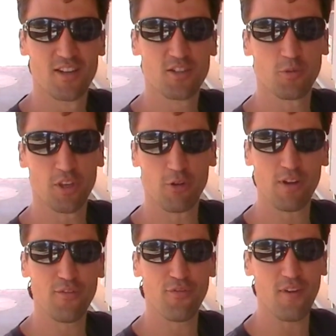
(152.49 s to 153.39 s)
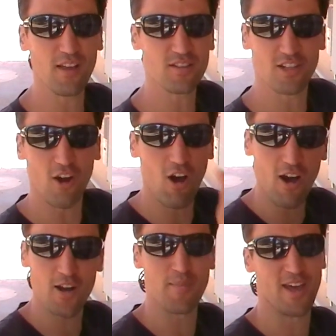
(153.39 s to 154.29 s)
So when the grid fails, it
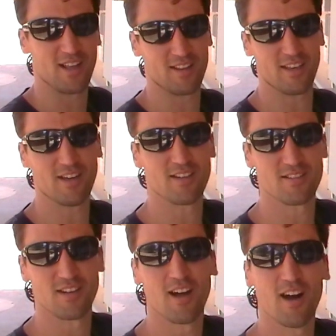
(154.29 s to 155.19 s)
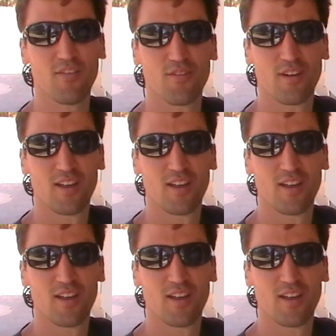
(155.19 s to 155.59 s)
automatically cuts it off